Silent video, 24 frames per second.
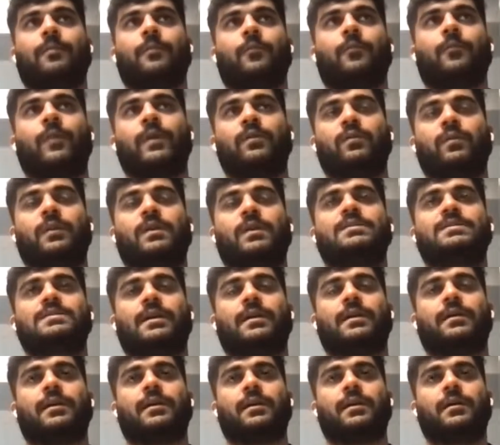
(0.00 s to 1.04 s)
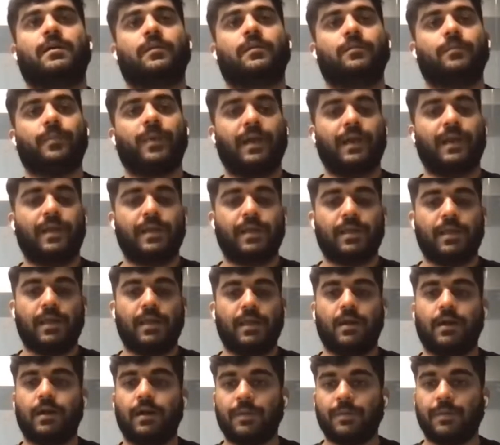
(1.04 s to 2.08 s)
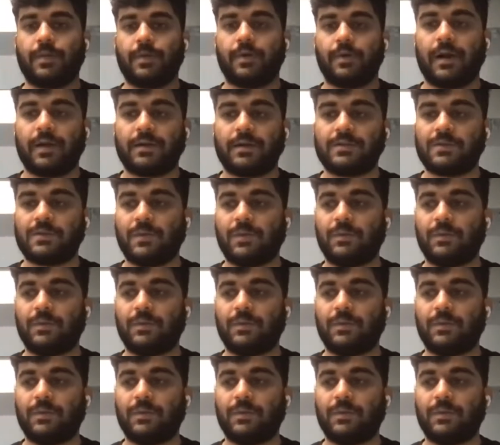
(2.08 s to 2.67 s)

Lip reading: When we started building AR products,